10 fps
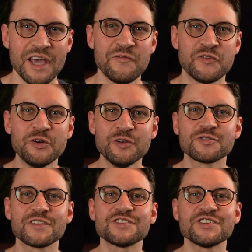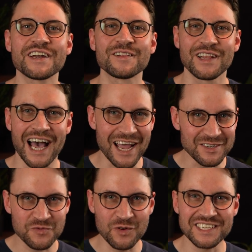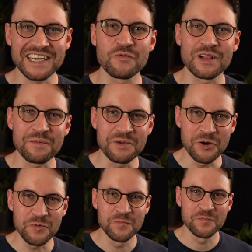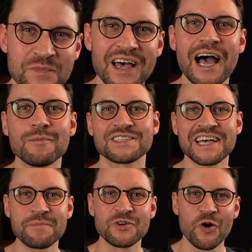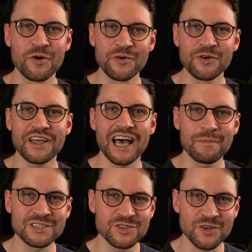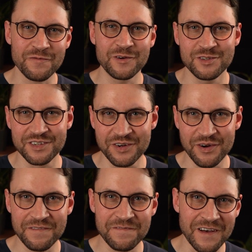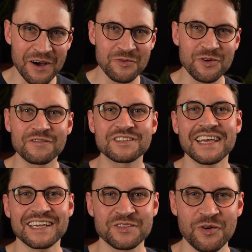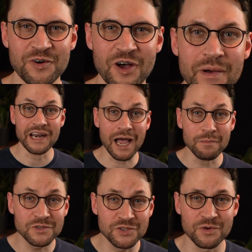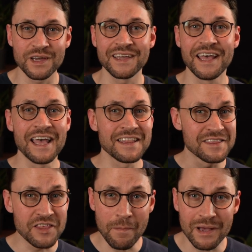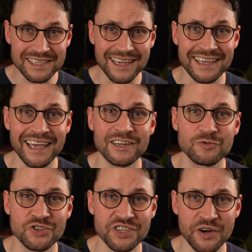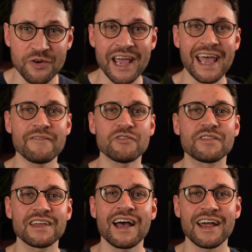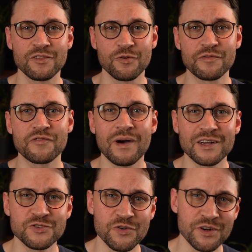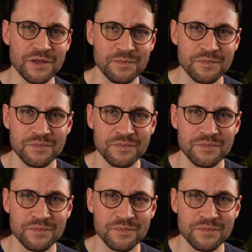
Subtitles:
If you're new to this channel, I just want to say welcome here. I'm Simon Højberg. I'm a software engineer and founder of a tech startup, and I'm doing the best I can to share everything I learned from my journey.